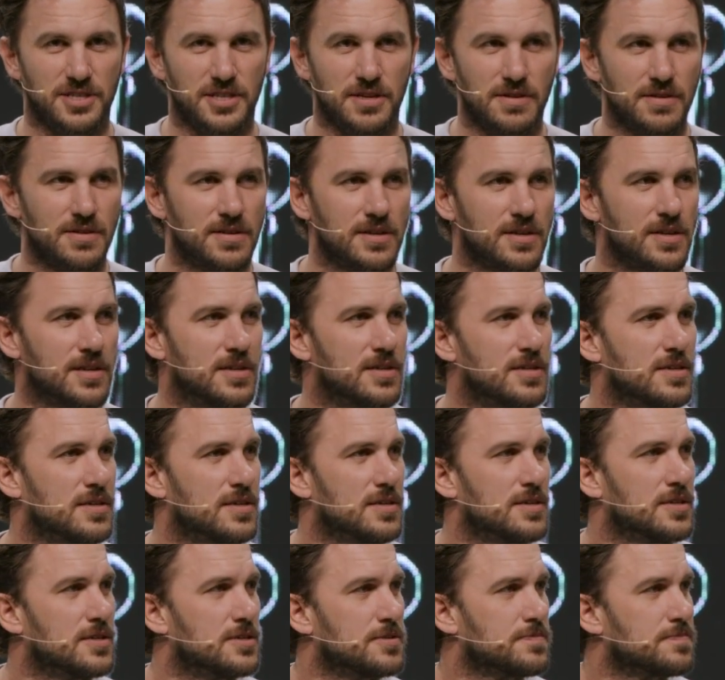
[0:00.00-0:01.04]
you.
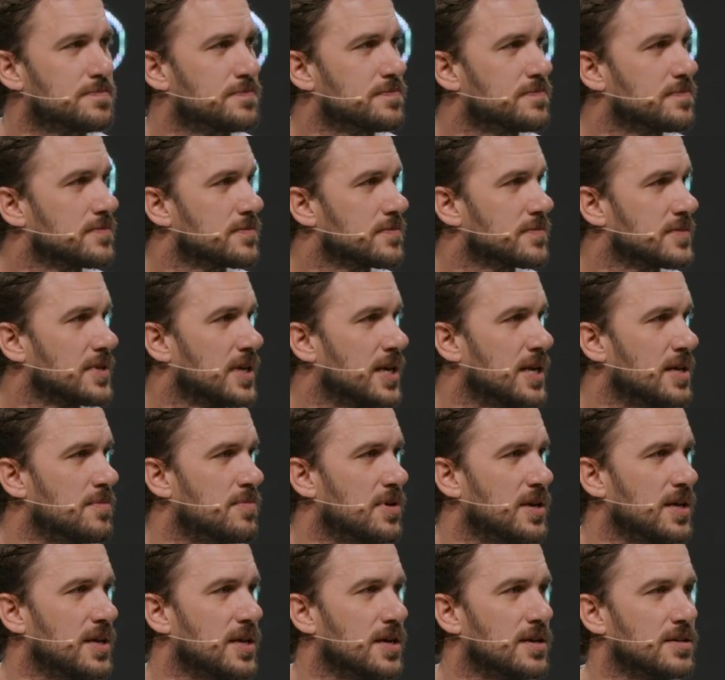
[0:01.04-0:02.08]

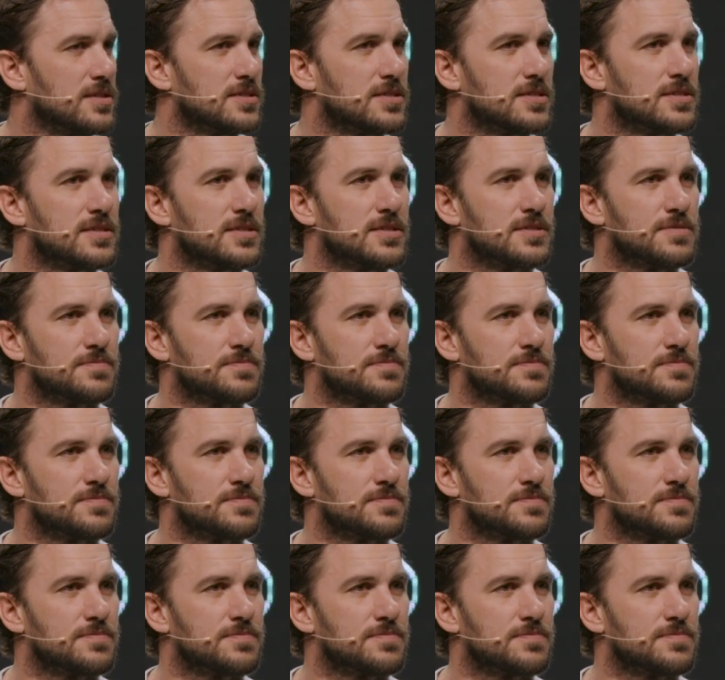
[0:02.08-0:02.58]
Anybody else?